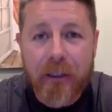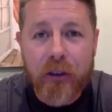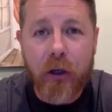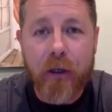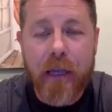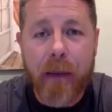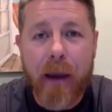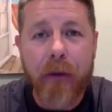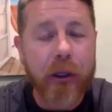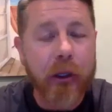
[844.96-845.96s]
of started to come
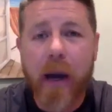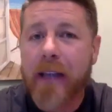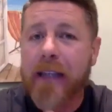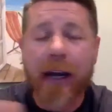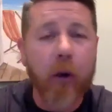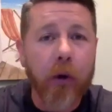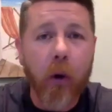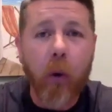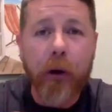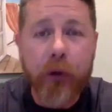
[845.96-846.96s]
out in the US. I don't
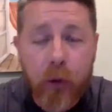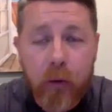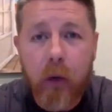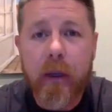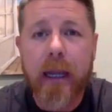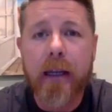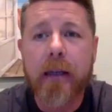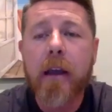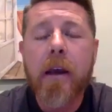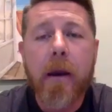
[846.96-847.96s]
know where you're
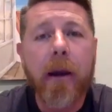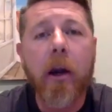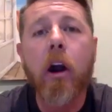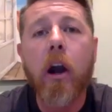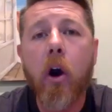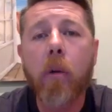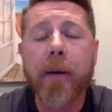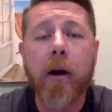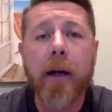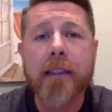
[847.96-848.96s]
located, but our hope
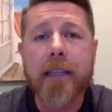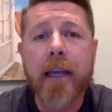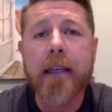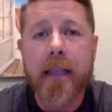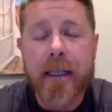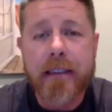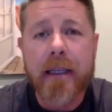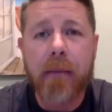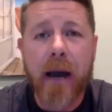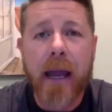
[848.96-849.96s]
and our intent is
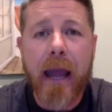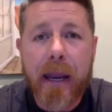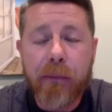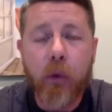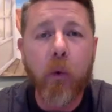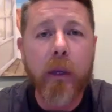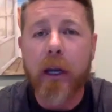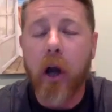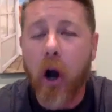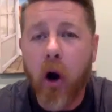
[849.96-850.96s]
that by April, we
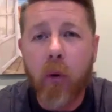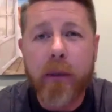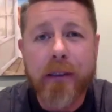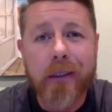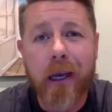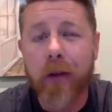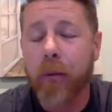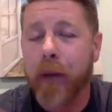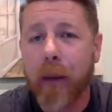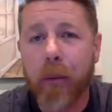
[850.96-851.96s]
can all meet together,
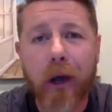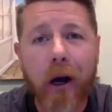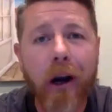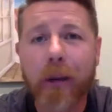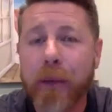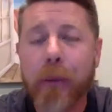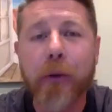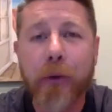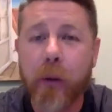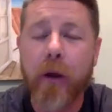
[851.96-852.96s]
be able to hug, be able
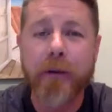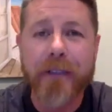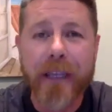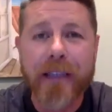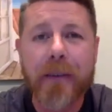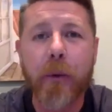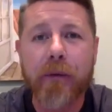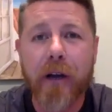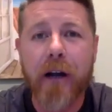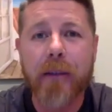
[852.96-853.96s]
to do all those things that we've
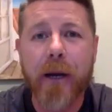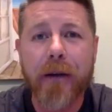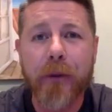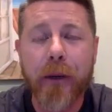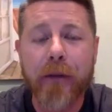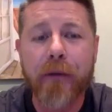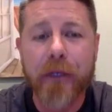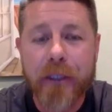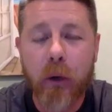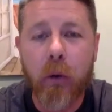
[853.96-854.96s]
talked about doing for
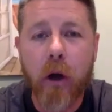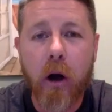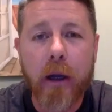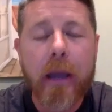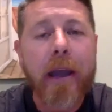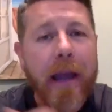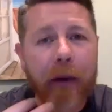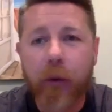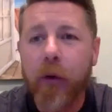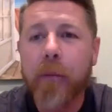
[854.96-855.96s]
so long,
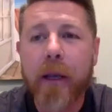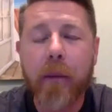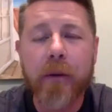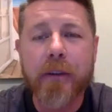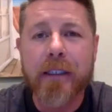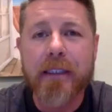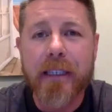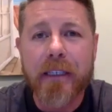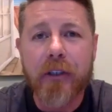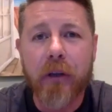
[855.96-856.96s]
and really be able to
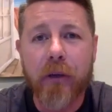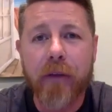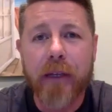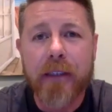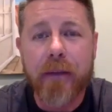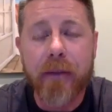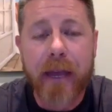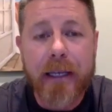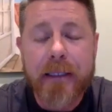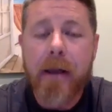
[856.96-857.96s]
see each other face to
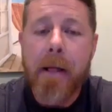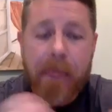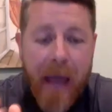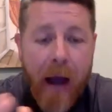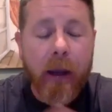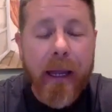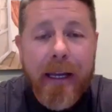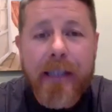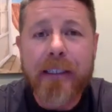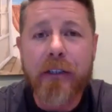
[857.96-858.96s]
face. Now,
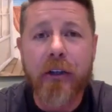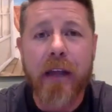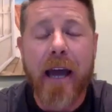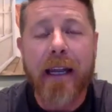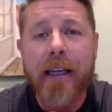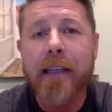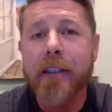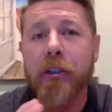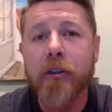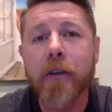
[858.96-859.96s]
in addition to that, in
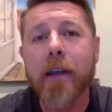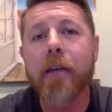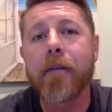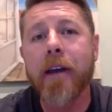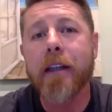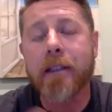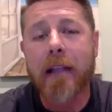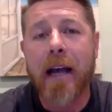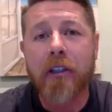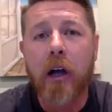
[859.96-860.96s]
addition to the event
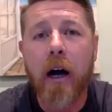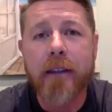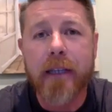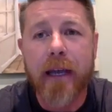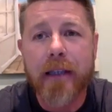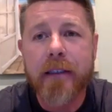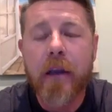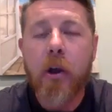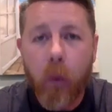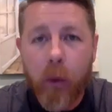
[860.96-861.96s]
/ contest,
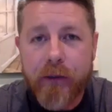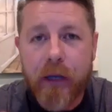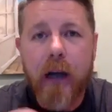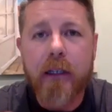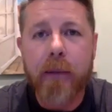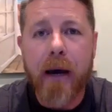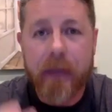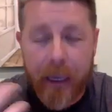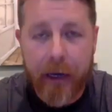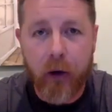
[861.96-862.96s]
we've talked about
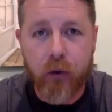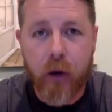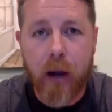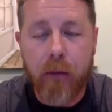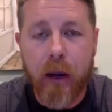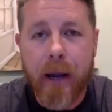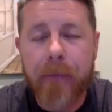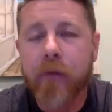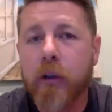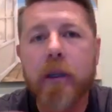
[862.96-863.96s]
the airdrop, right?
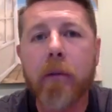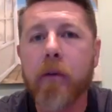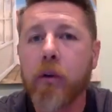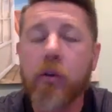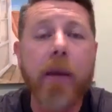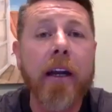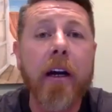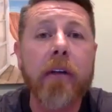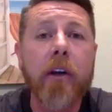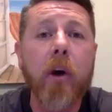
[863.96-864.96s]
For some of you, you may not
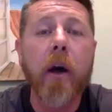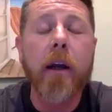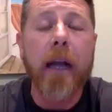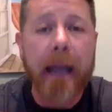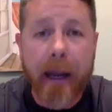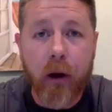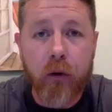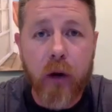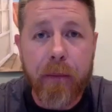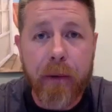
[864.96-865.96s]
even know what an
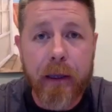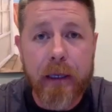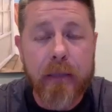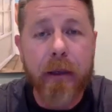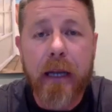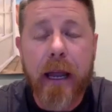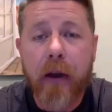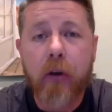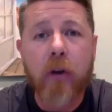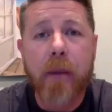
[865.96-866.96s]
airdrop is, but an
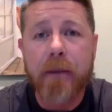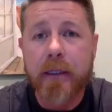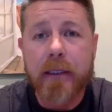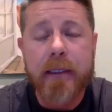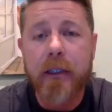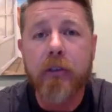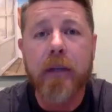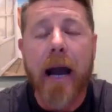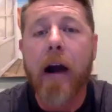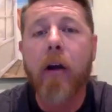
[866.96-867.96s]
airdrop is
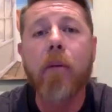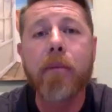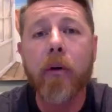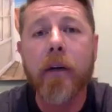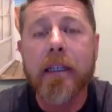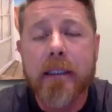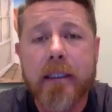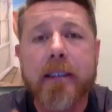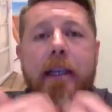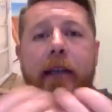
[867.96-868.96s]
essentially our ability to
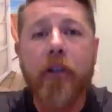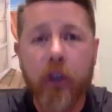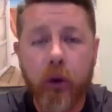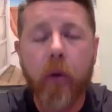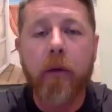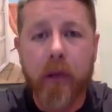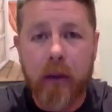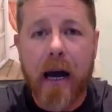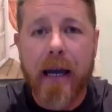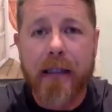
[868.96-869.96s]
send you the
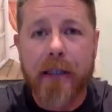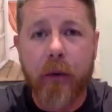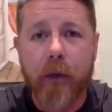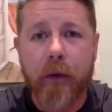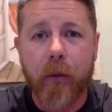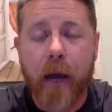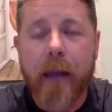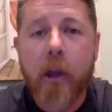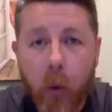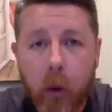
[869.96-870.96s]
Lion token, right?
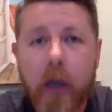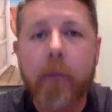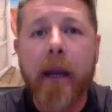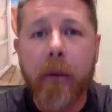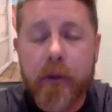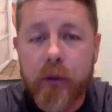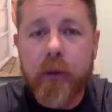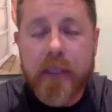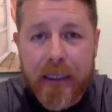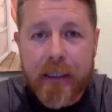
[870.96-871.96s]
We're going to be able to
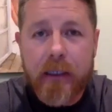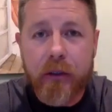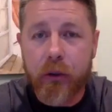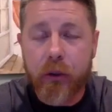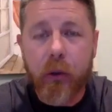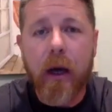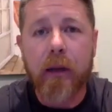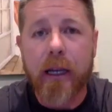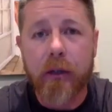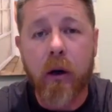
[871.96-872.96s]
send it to you
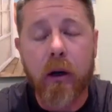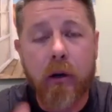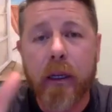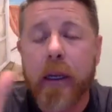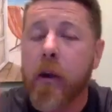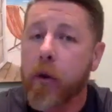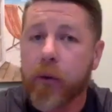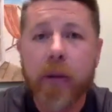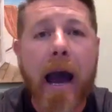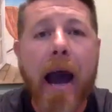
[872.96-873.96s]
electronically
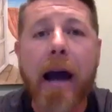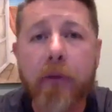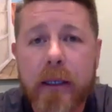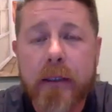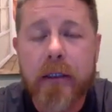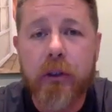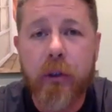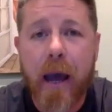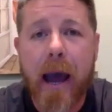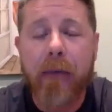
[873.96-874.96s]
through the addresses you
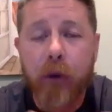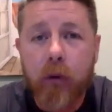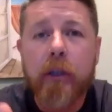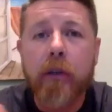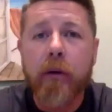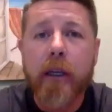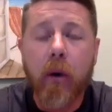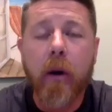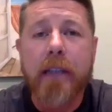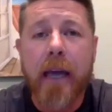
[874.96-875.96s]
have. You're literally
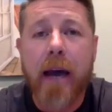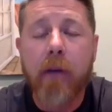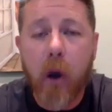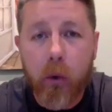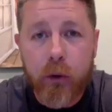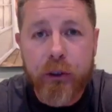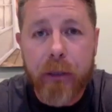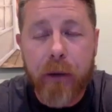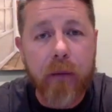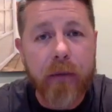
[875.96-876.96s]
going to have
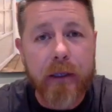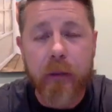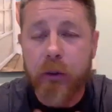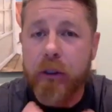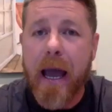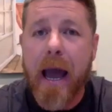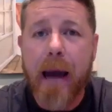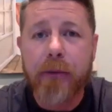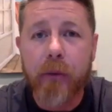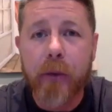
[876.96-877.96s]
ownership of this, which is
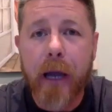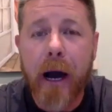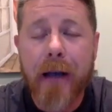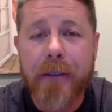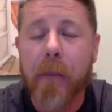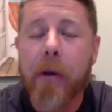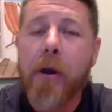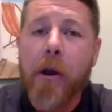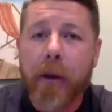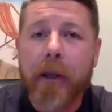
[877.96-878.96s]
absolutely awesome.
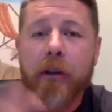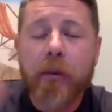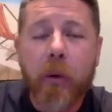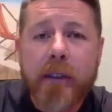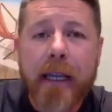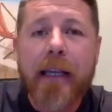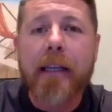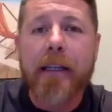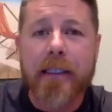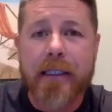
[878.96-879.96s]
But here's where we're taking
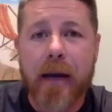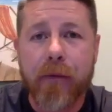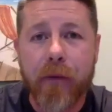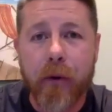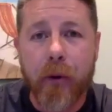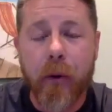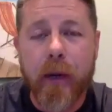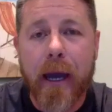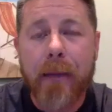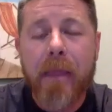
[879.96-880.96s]
it a step further,
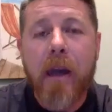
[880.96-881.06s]
okay?